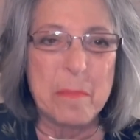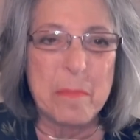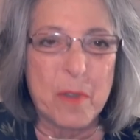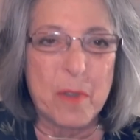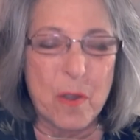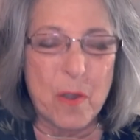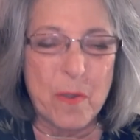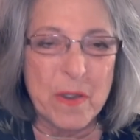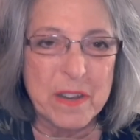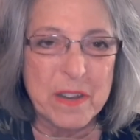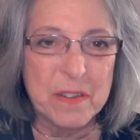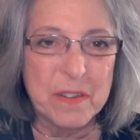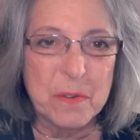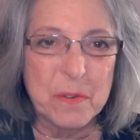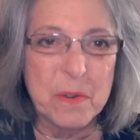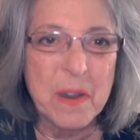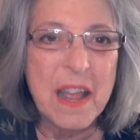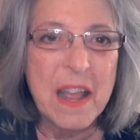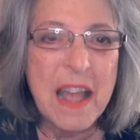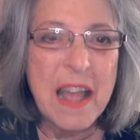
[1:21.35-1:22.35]
I'm going
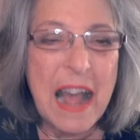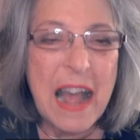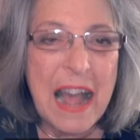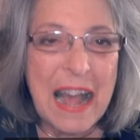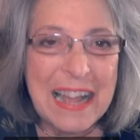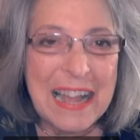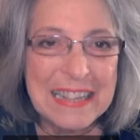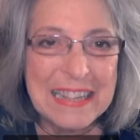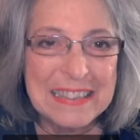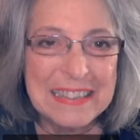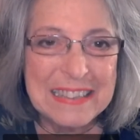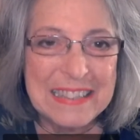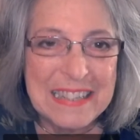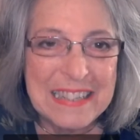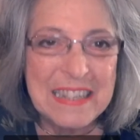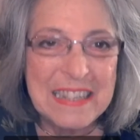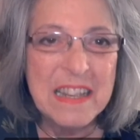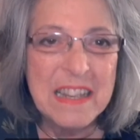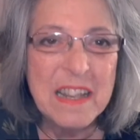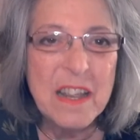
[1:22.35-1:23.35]
to
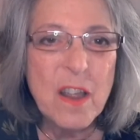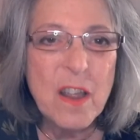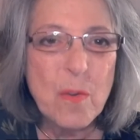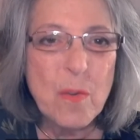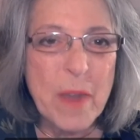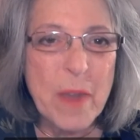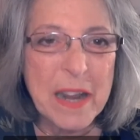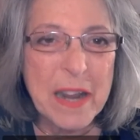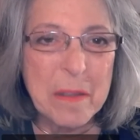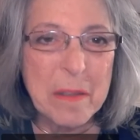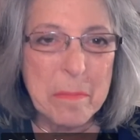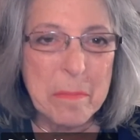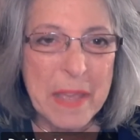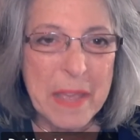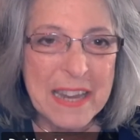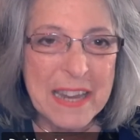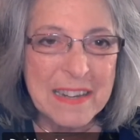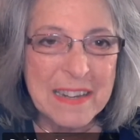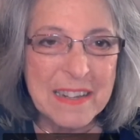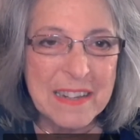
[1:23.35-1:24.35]
highly
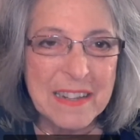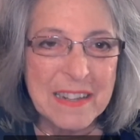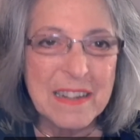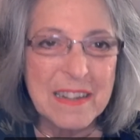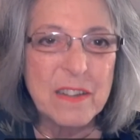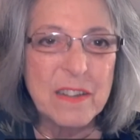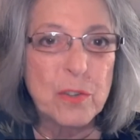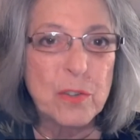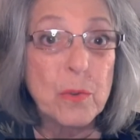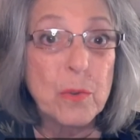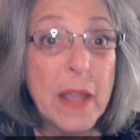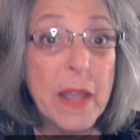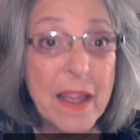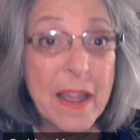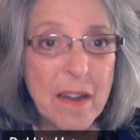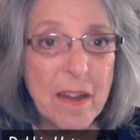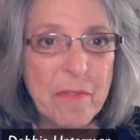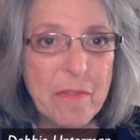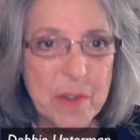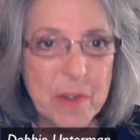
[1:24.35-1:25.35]
recommend it to
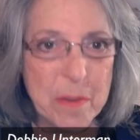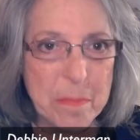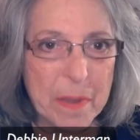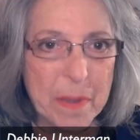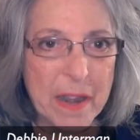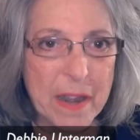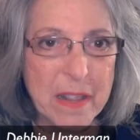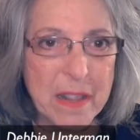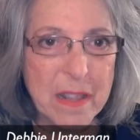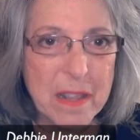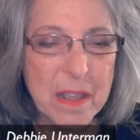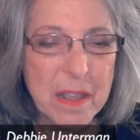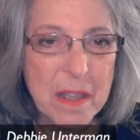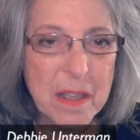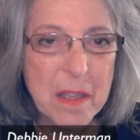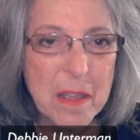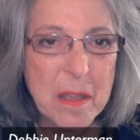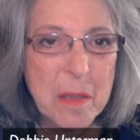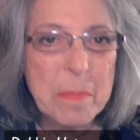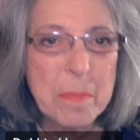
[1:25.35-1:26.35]
everybody
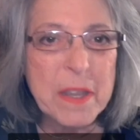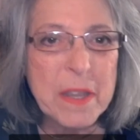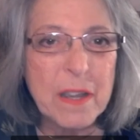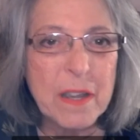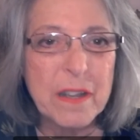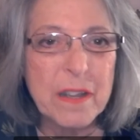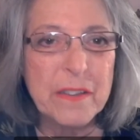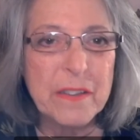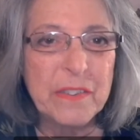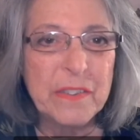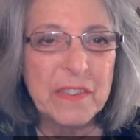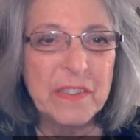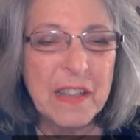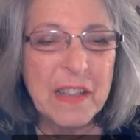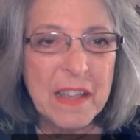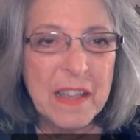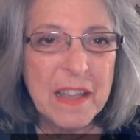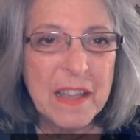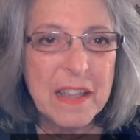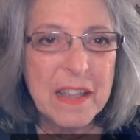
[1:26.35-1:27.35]
because
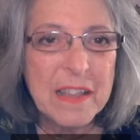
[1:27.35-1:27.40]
